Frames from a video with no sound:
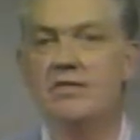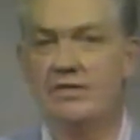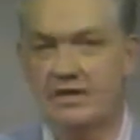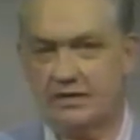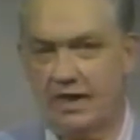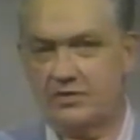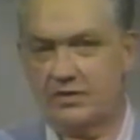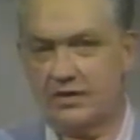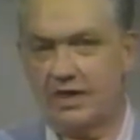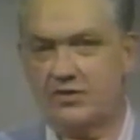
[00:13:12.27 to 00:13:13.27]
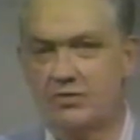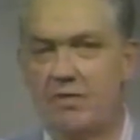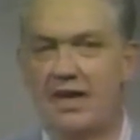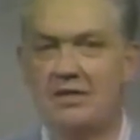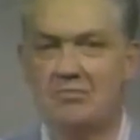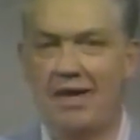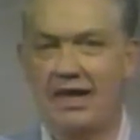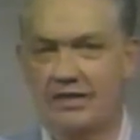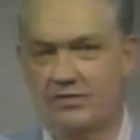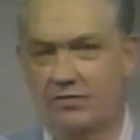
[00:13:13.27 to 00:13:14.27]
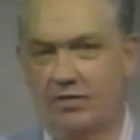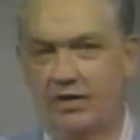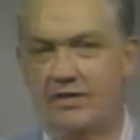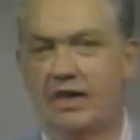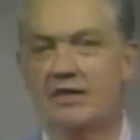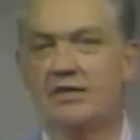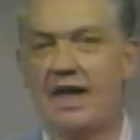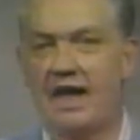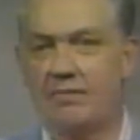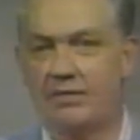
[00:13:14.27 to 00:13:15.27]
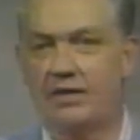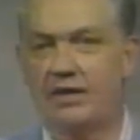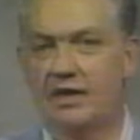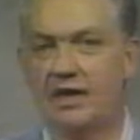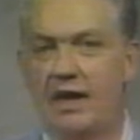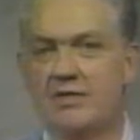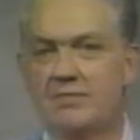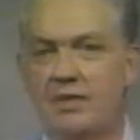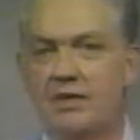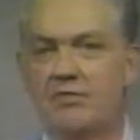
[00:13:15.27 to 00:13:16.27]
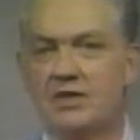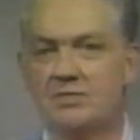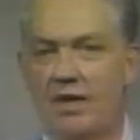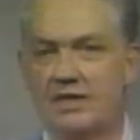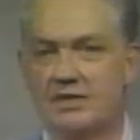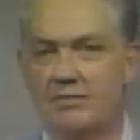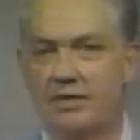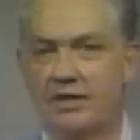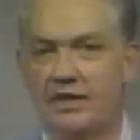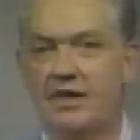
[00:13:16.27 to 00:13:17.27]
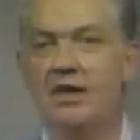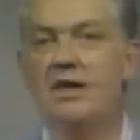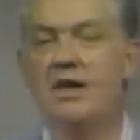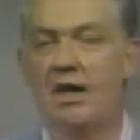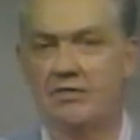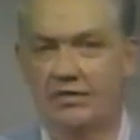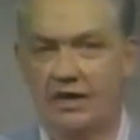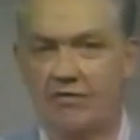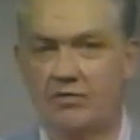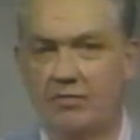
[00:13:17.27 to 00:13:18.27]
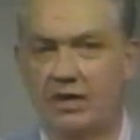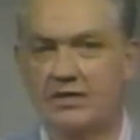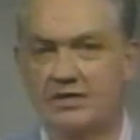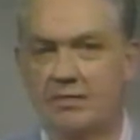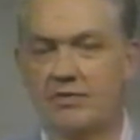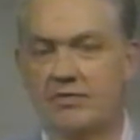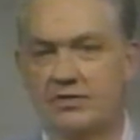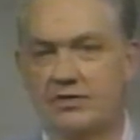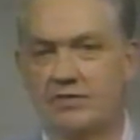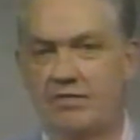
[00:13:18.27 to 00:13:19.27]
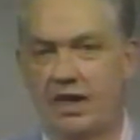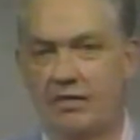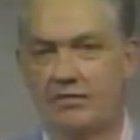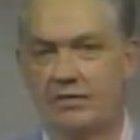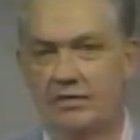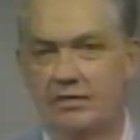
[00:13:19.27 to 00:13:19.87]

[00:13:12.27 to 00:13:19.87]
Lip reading: This legislation made it mandatory that liability claims be the responsibility of the governmental subdivision involved.